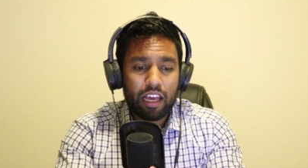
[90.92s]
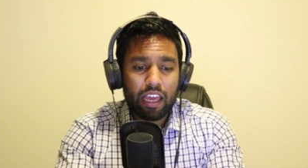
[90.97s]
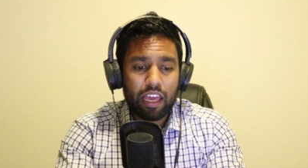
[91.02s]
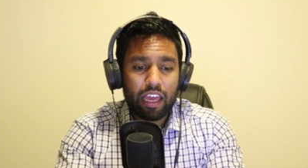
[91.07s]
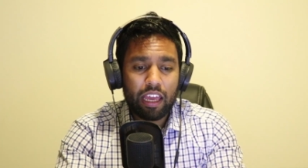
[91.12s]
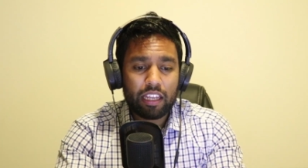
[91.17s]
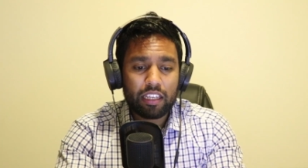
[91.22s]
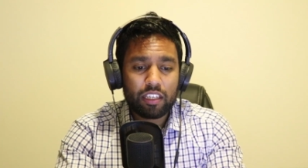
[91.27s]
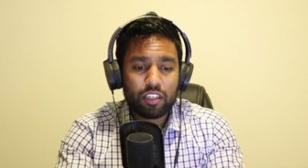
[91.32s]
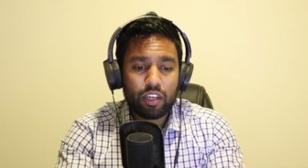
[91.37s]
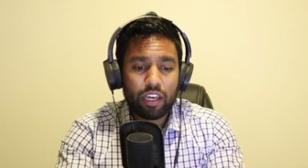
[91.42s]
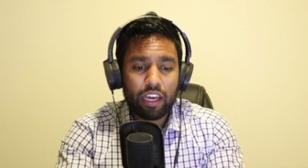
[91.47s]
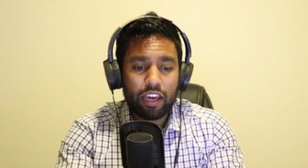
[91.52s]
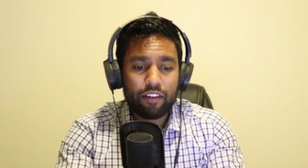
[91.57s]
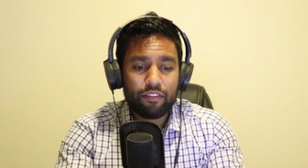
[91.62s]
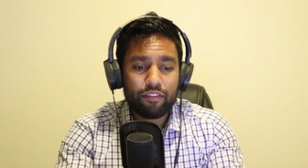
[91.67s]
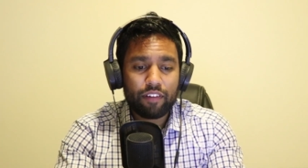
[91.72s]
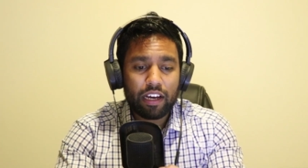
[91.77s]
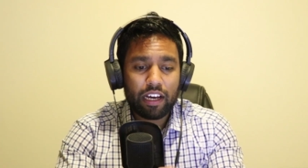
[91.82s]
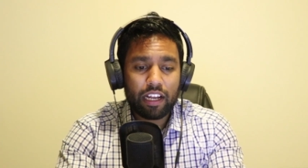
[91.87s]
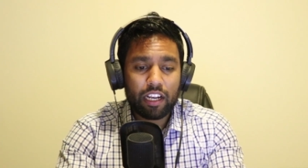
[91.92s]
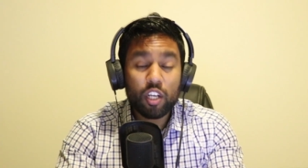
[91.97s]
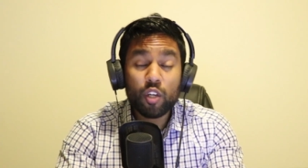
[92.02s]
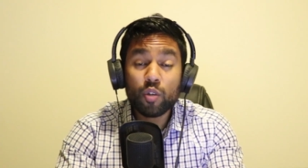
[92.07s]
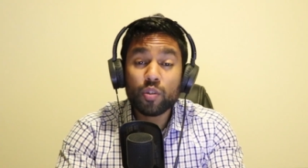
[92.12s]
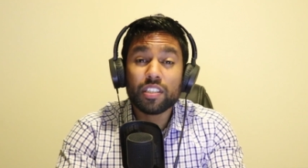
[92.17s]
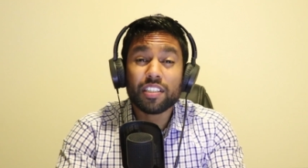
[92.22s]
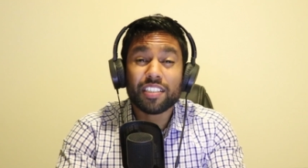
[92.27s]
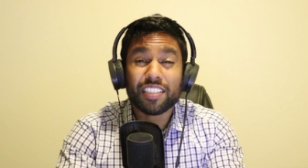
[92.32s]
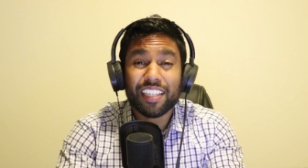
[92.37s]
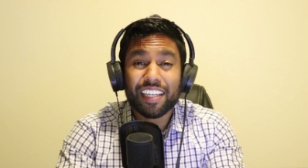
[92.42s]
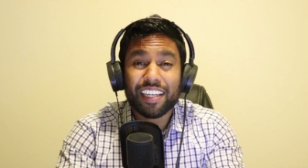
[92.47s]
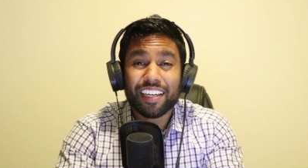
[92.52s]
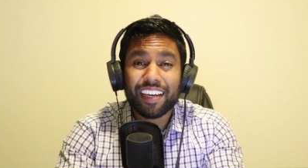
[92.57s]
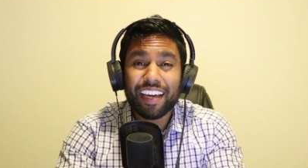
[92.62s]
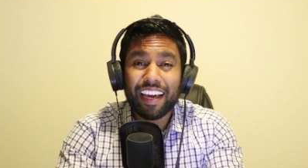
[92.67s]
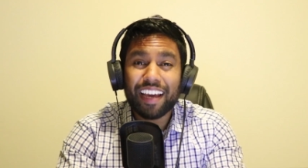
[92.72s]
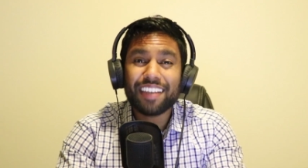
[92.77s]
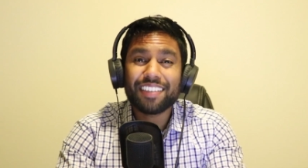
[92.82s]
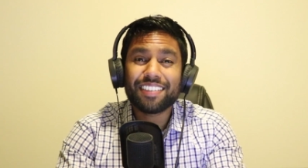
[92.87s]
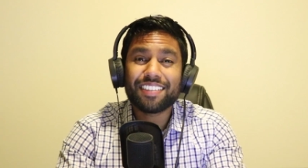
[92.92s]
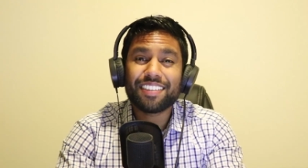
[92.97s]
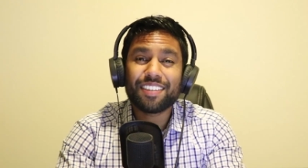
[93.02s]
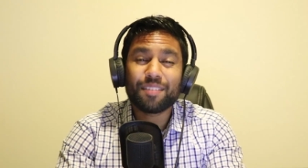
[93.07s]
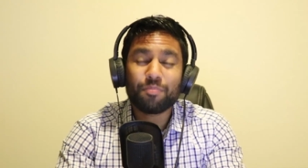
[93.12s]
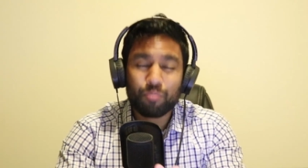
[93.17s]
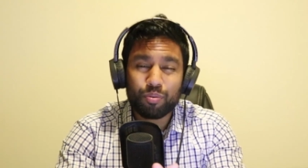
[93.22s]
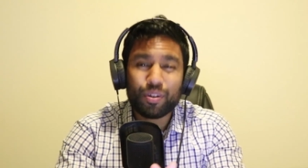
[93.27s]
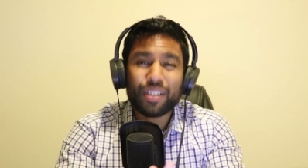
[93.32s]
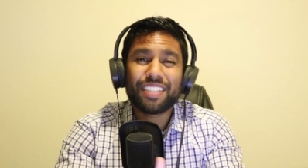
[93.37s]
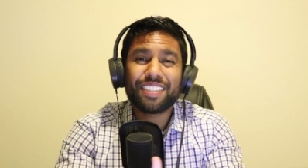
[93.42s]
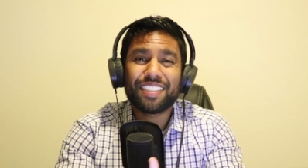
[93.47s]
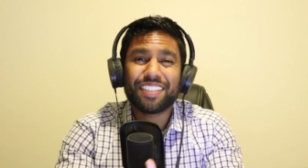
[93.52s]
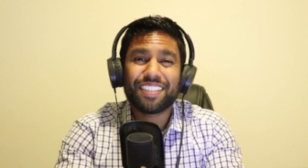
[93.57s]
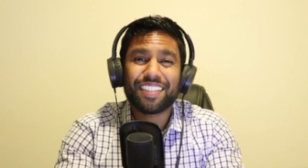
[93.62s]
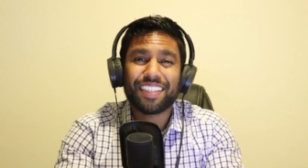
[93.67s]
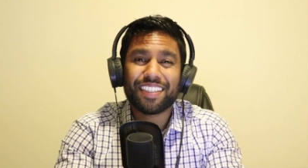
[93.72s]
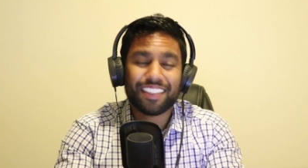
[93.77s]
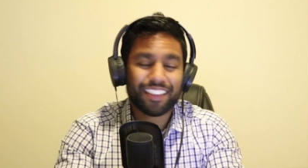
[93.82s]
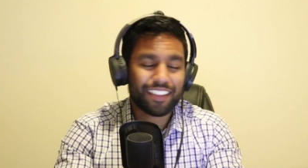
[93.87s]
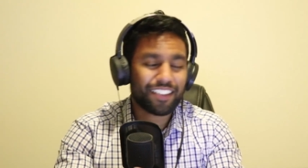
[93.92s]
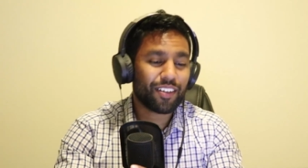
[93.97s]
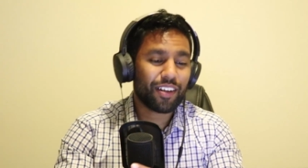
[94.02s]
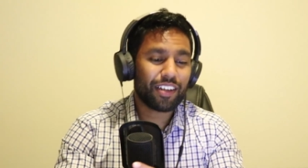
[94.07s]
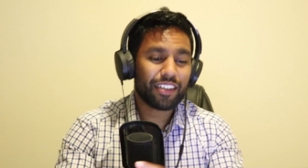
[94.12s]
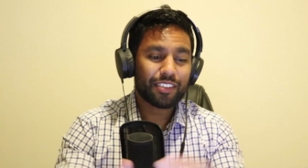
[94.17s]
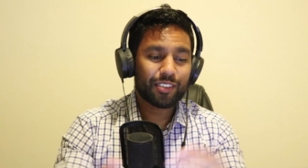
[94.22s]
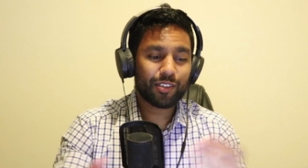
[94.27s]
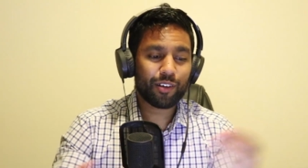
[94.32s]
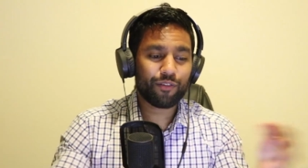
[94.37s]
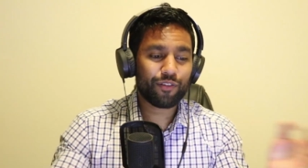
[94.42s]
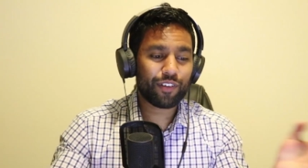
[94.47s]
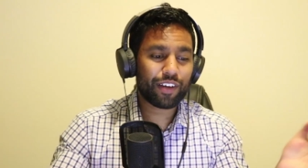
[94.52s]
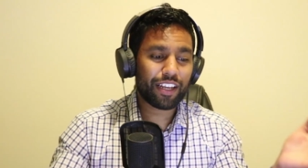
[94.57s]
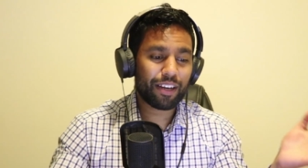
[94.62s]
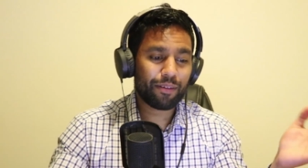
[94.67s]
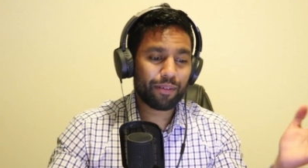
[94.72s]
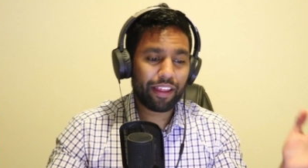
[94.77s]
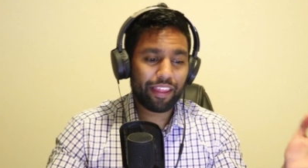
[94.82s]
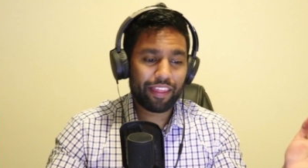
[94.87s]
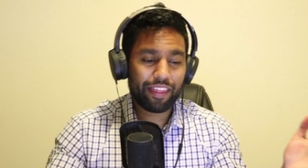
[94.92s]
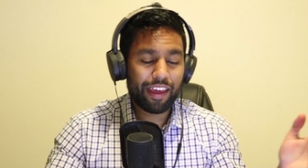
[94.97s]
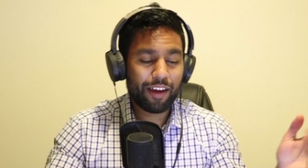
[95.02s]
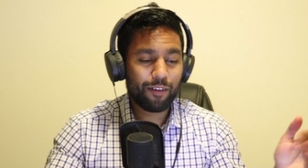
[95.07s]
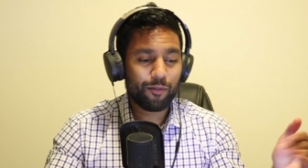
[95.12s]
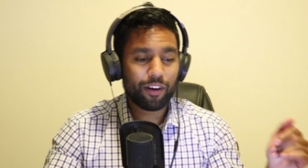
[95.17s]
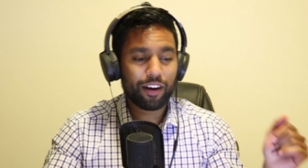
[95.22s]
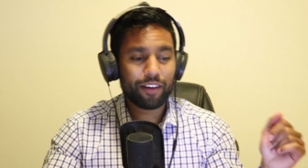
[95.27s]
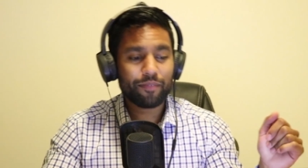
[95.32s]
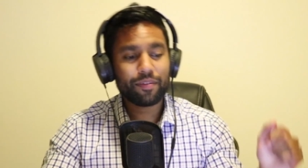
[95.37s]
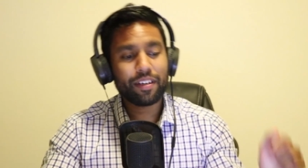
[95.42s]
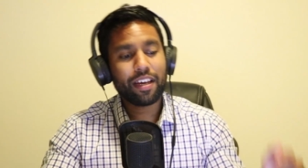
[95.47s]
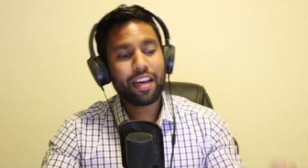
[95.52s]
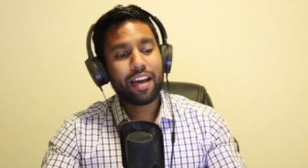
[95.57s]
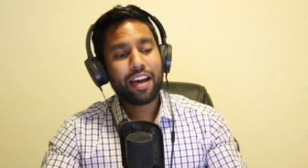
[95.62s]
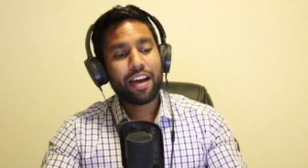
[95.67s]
And you have a lunatic as the president. So let's not forget about that one.